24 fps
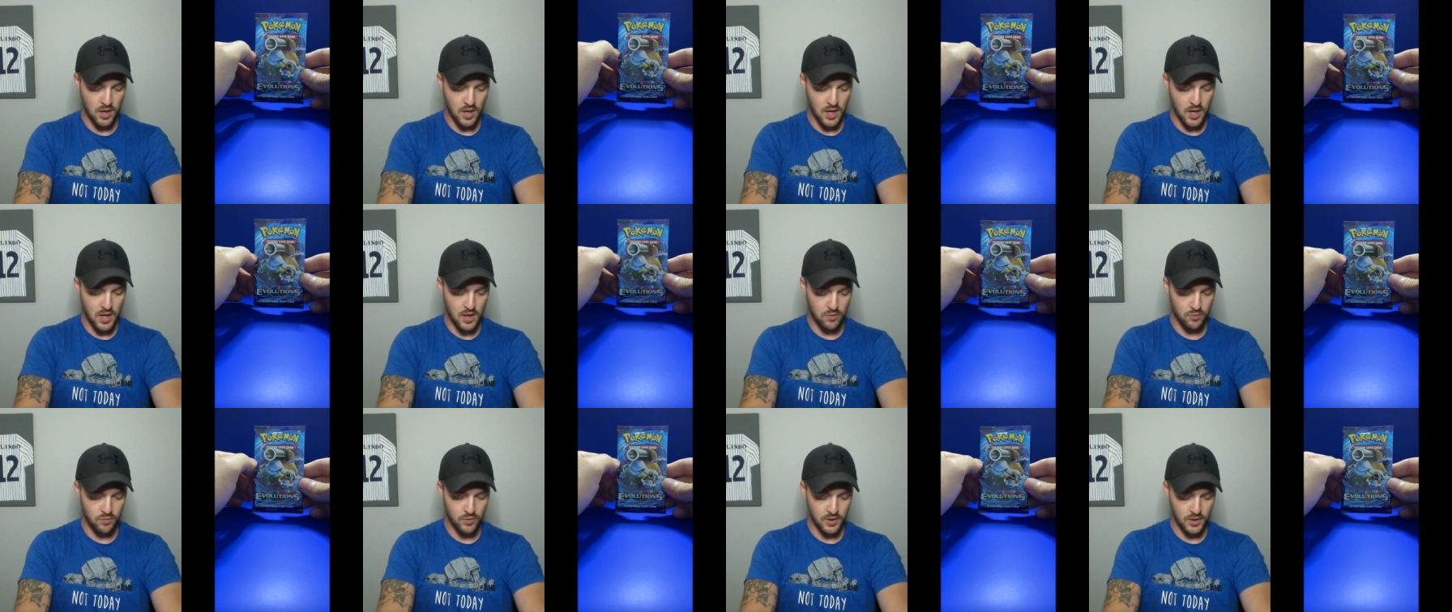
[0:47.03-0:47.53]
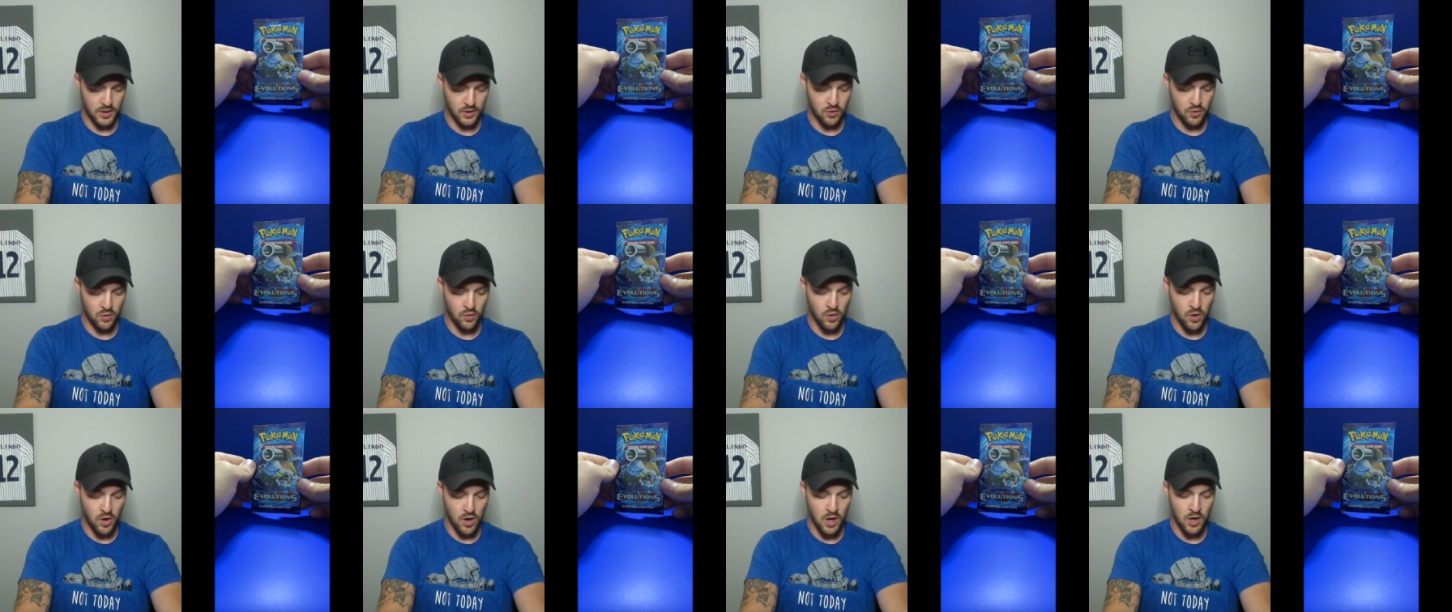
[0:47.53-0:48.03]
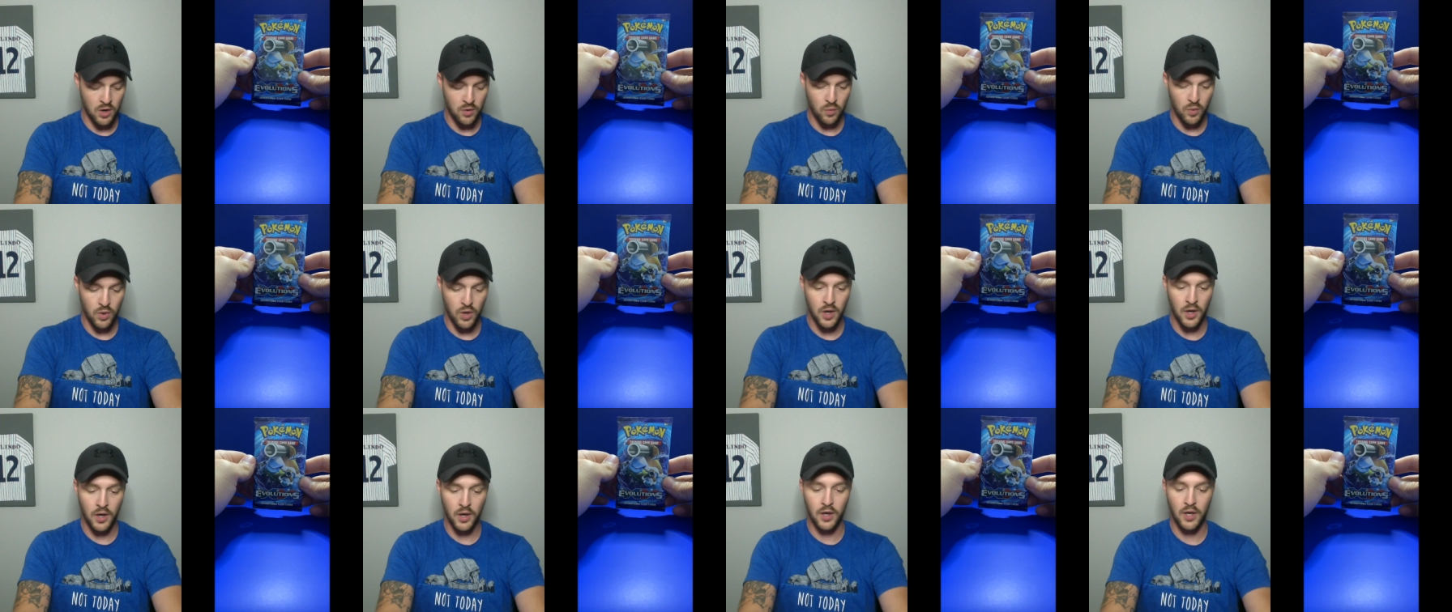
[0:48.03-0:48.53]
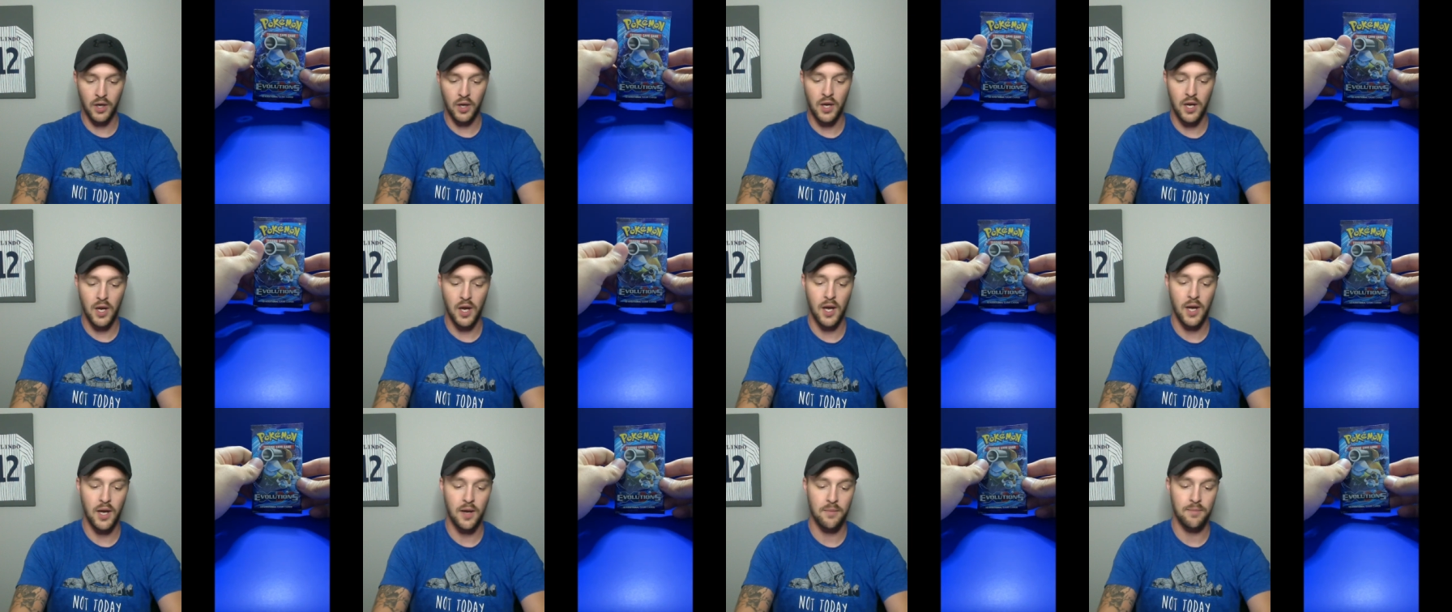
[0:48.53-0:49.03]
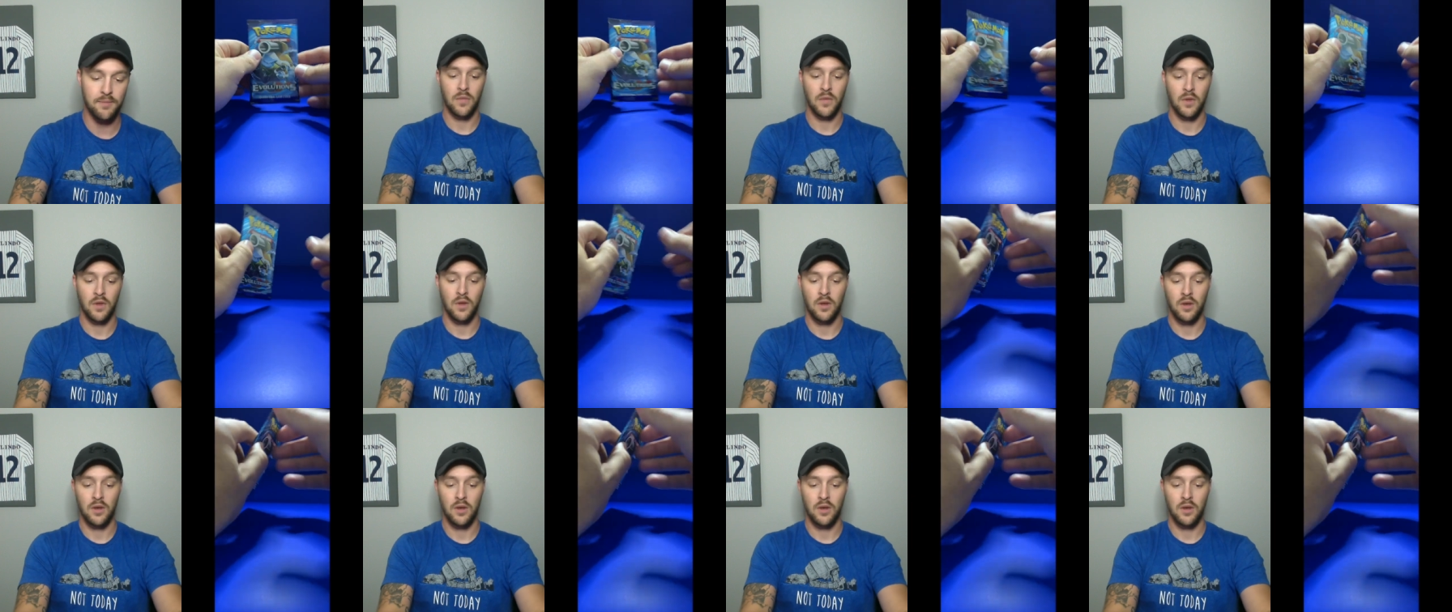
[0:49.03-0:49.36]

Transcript: Uh, really cool artwork. Um,